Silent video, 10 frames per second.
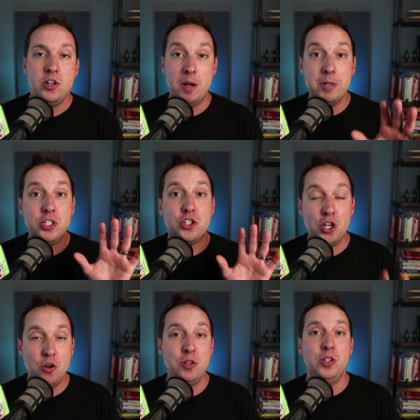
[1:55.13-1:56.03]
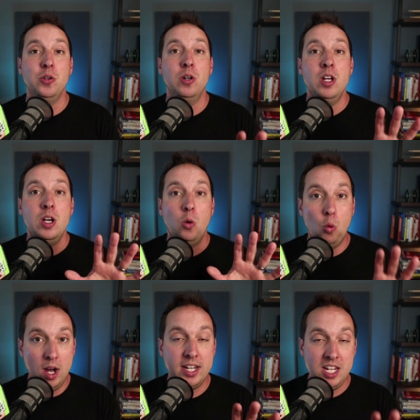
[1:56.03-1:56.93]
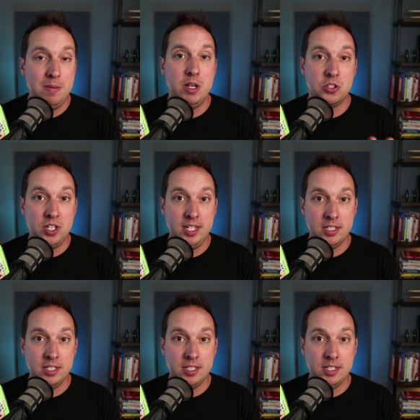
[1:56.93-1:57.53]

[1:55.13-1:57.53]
Now I'm going to show you what email she